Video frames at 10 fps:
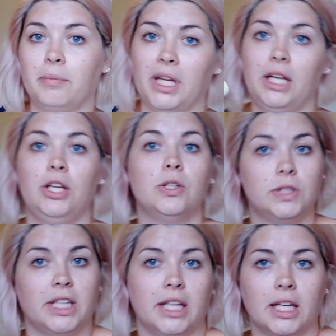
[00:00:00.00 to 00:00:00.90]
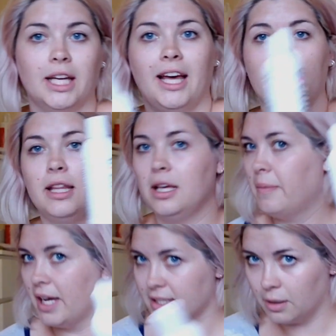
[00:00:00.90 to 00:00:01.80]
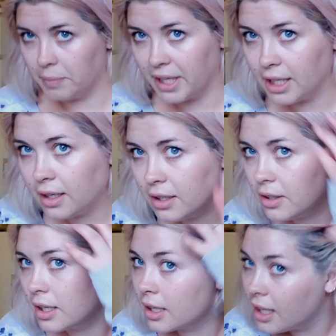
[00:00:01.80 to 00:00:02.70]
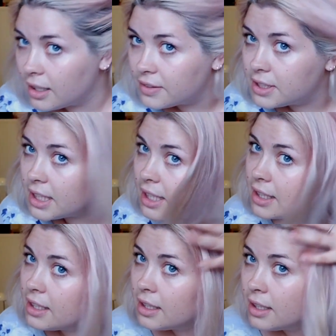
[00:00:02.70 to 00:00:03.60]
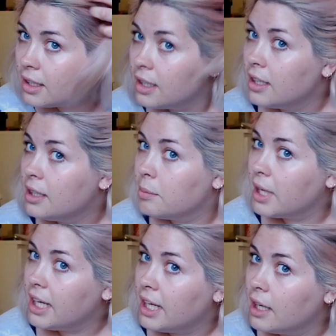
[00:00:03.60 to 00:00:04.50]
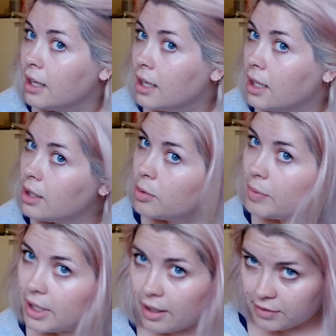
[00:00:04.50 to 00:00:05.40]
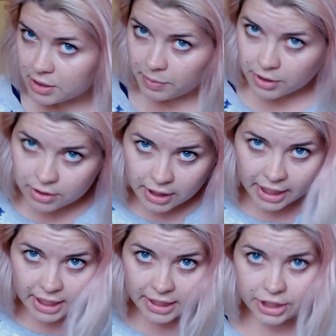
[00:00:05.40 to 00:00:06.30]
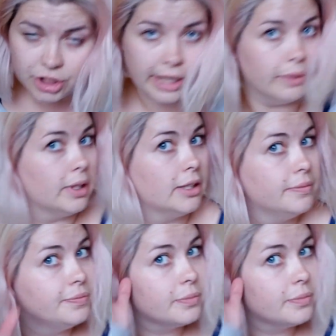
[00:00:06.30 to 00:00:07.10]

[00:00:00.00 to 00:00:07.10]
been using the pastel pink. You can kind of see it in my hair a little bit. I've just been using it in the shower,